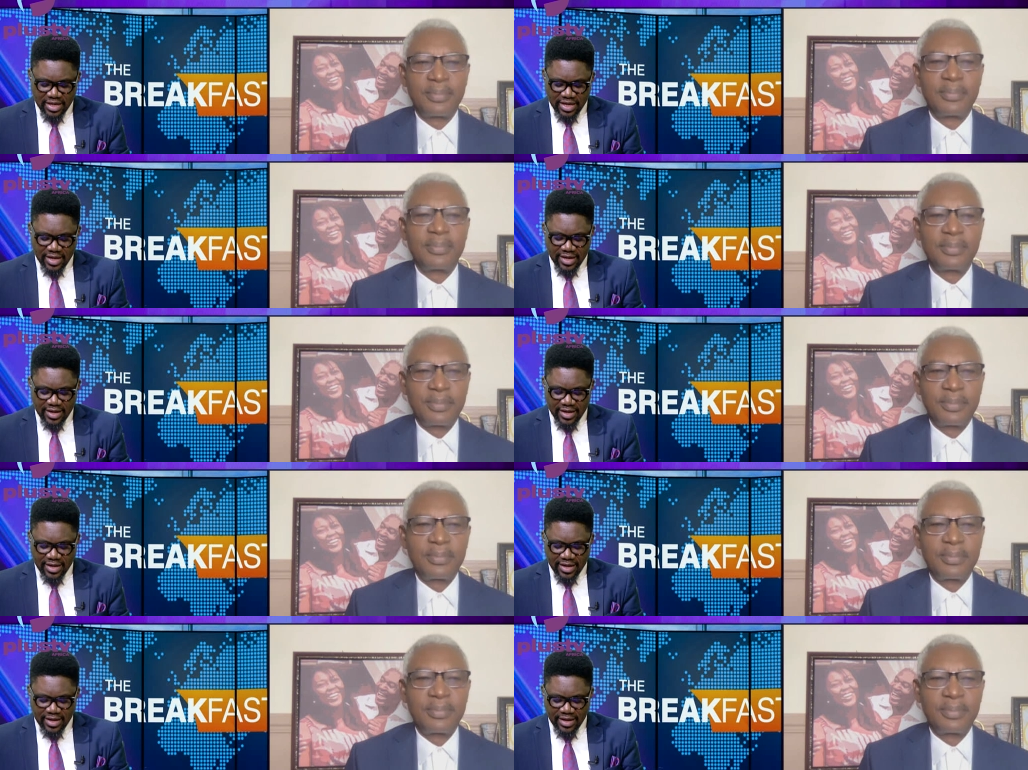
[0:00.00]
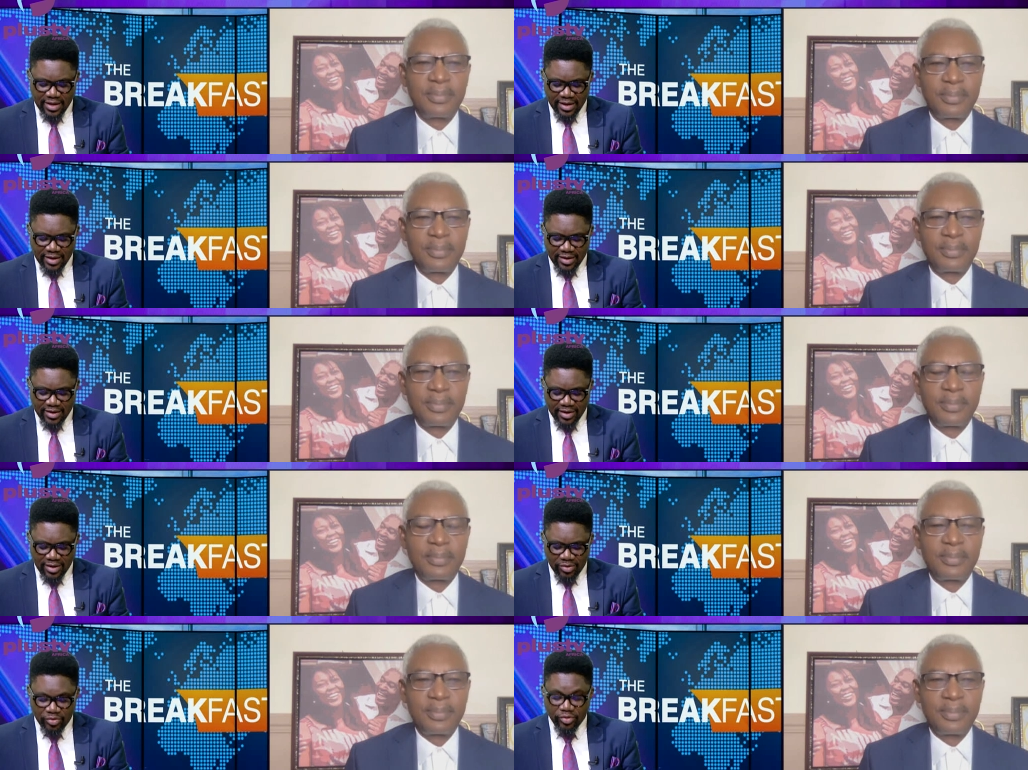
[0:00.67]
Speaker 1: uh,
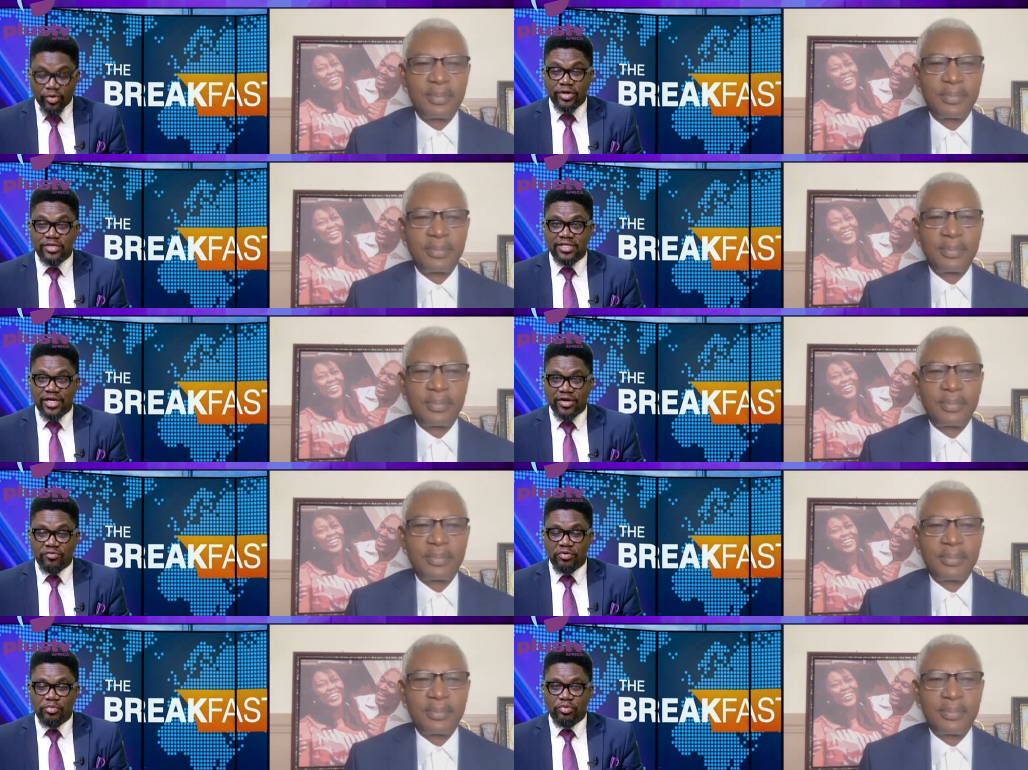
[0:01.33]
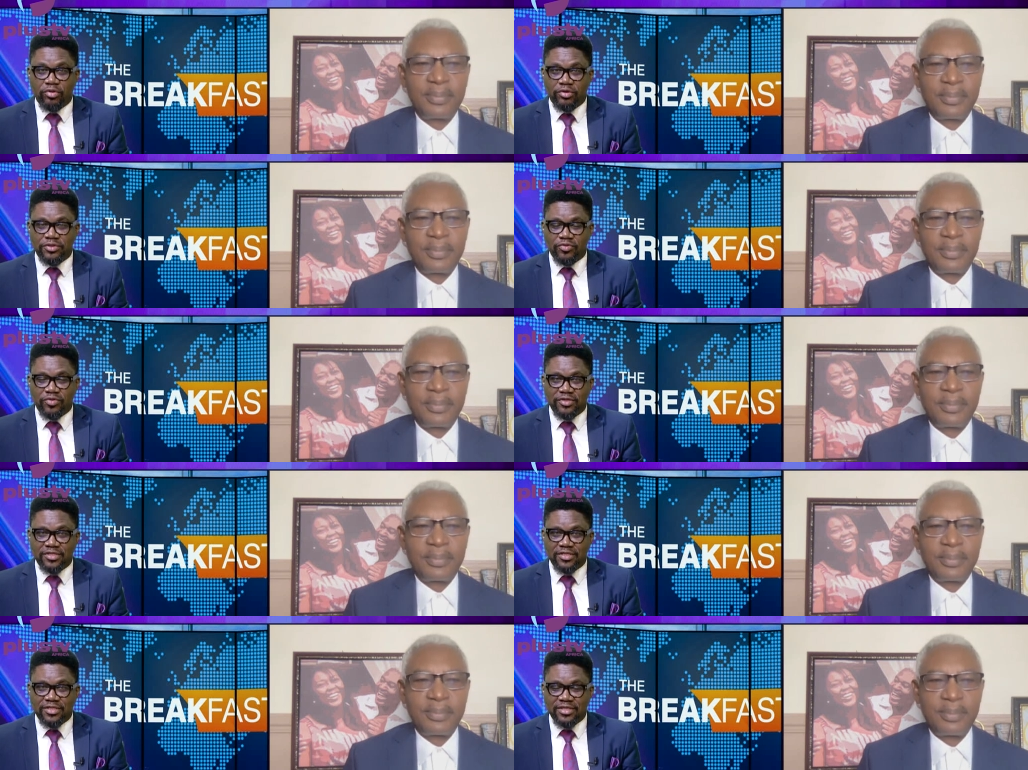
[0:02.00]
uh, uh Aurora report
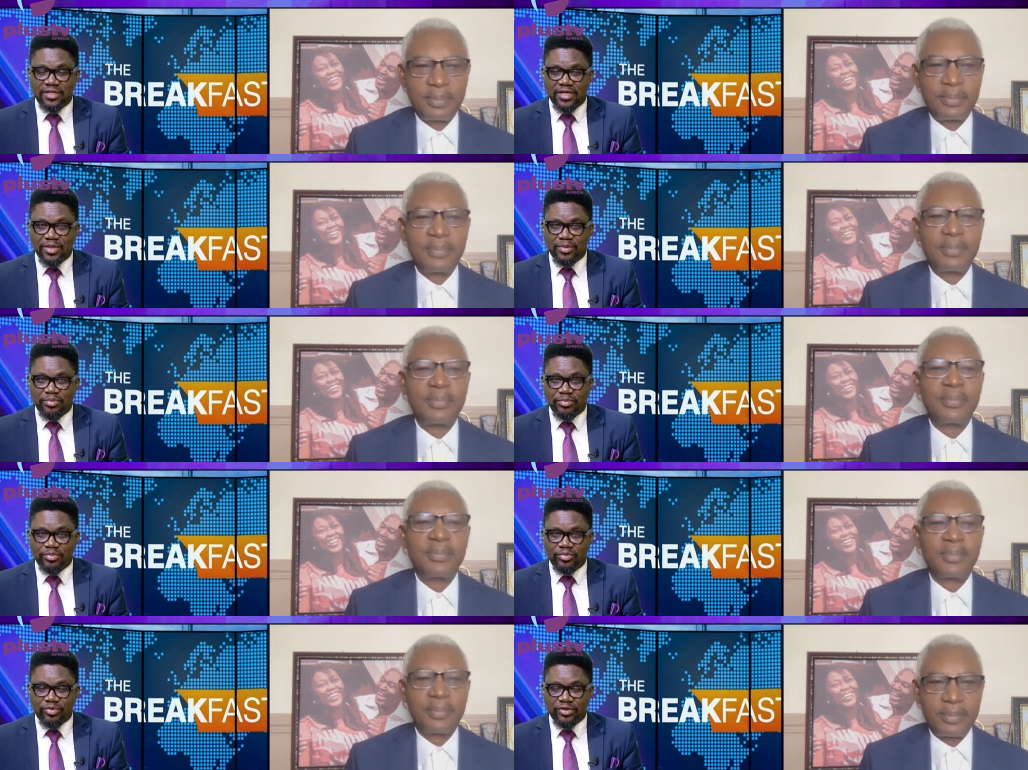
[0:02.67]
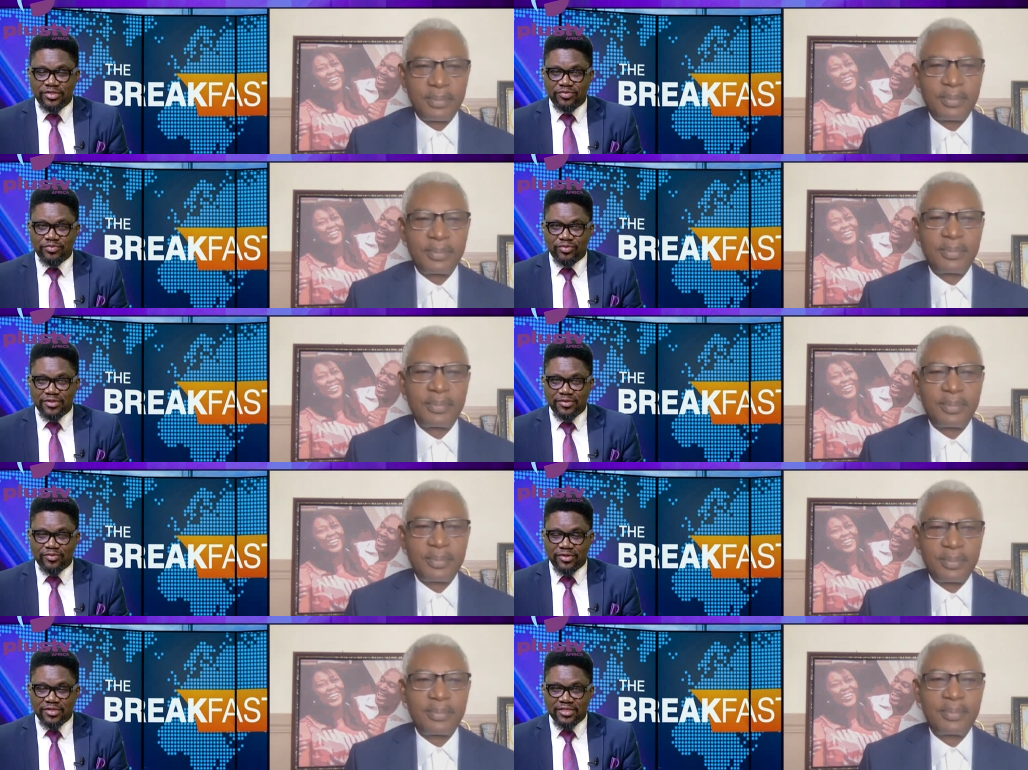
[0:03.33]
was, was,
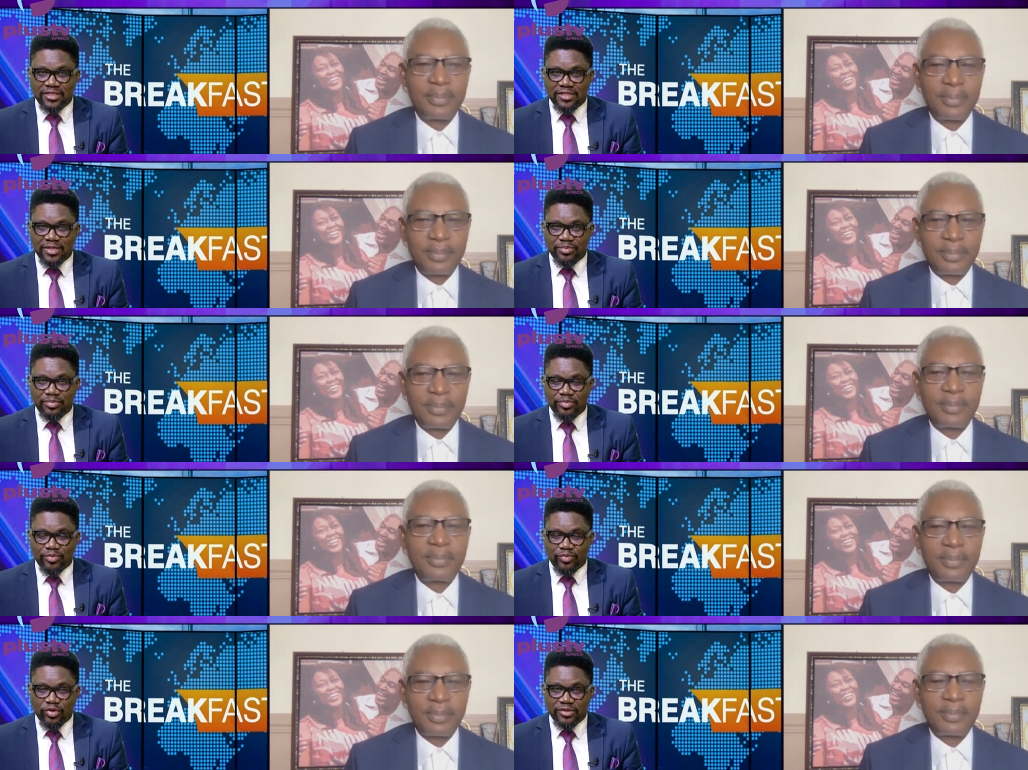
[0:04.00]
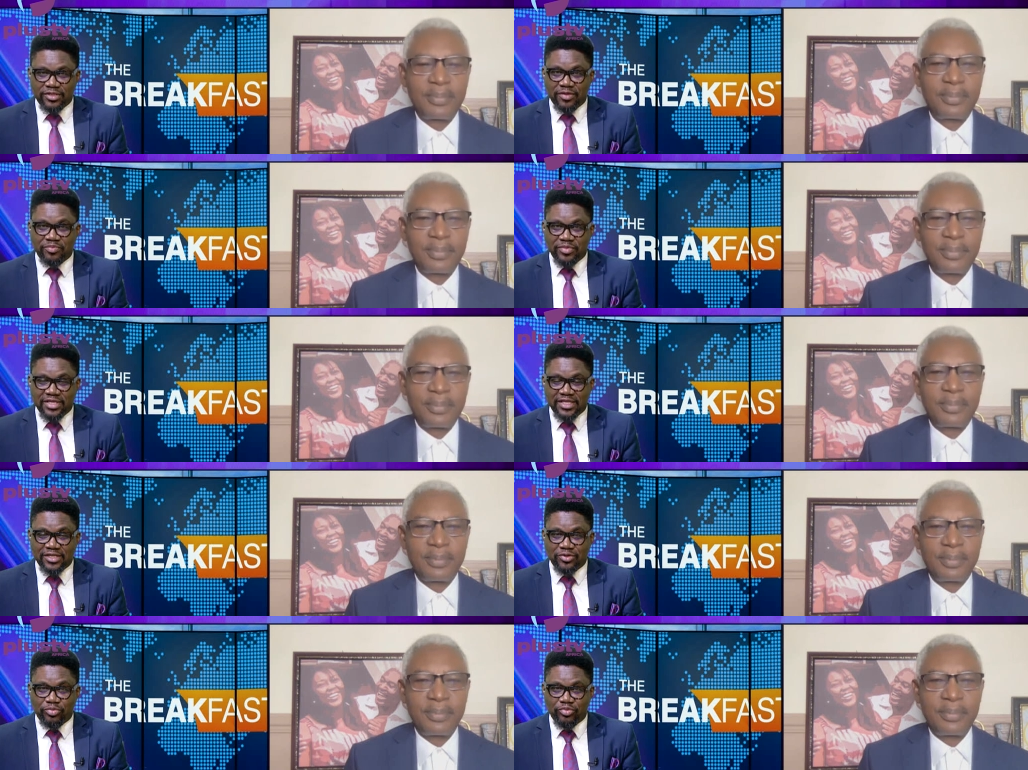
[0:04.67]
was, was, uh, was
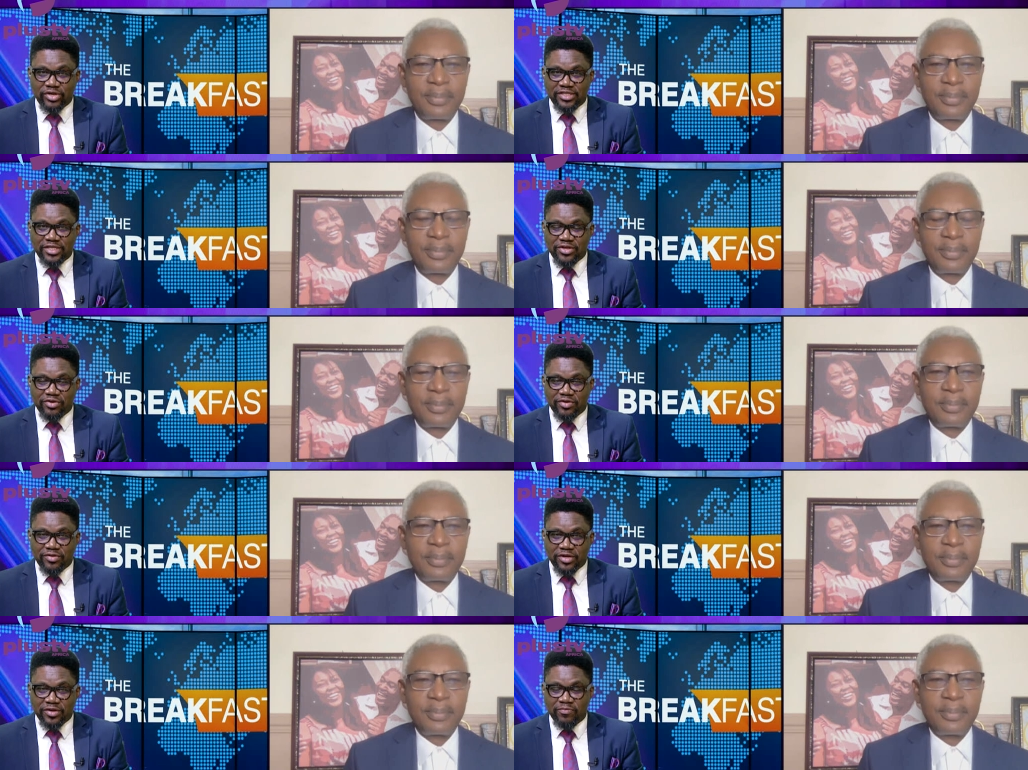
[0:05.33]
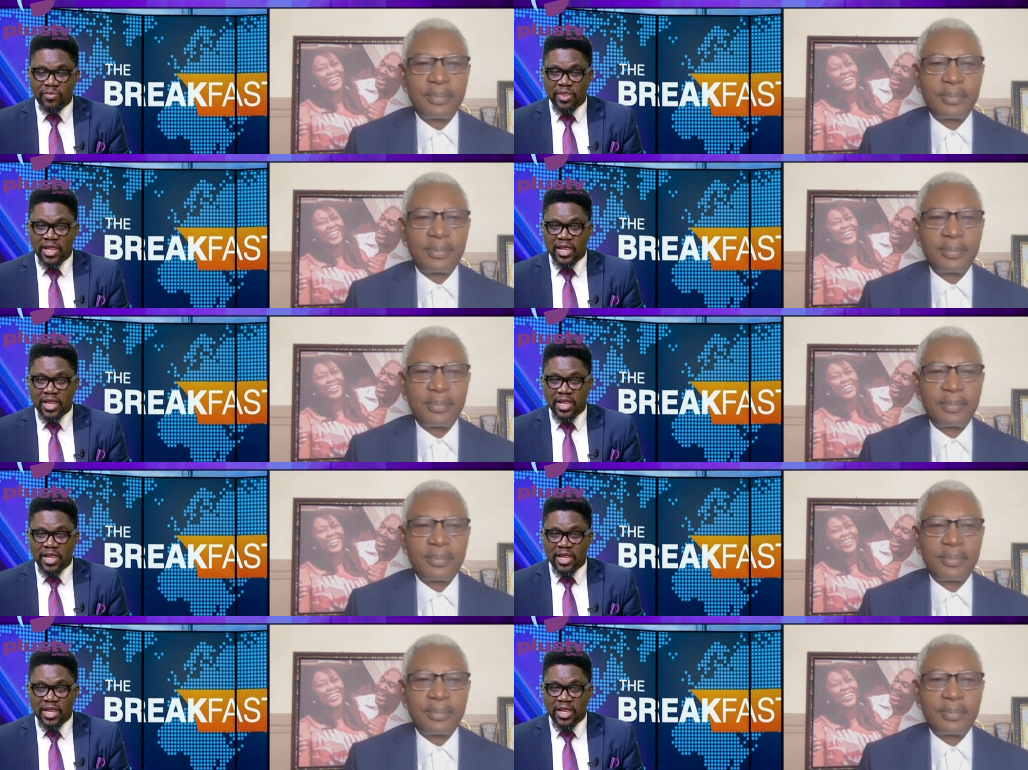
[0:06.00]
submitted to President Jonathan